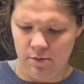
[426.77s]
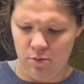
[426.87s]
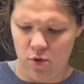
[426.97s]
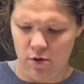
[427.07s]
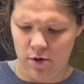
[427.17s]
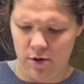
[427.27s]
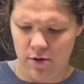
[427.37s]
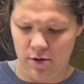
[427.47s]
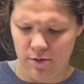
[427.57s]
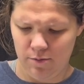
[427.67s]
Wonk.
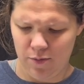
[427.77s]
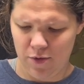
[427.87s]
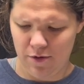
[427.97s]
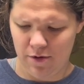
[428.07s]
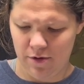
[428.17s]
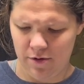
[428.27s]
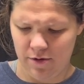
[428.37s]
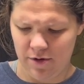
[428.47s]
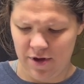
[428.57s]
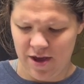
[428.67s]
Wonk.
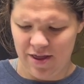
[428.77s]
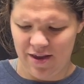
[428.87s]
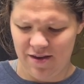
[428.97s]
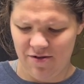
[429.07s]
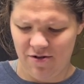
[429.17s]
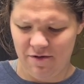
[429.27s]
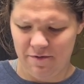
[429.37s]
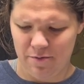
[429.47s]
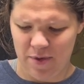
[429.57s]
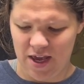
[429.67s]
These are all
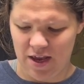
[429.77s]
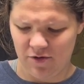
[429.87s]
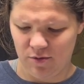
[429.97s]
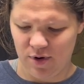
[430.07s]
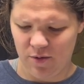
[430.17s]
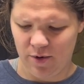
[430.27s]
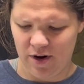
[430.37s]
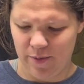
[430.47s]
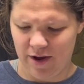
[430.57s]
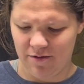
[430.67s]
for me, so I'm not worried
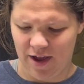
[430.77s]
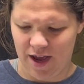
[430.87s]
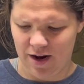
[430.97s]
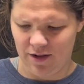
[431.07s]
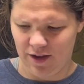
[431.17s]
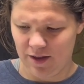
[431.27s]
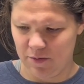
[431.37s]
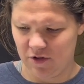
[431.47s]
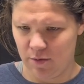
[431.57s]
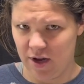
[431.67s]
about handling them
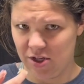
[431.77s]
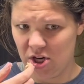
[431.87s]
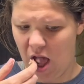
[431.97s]
so much.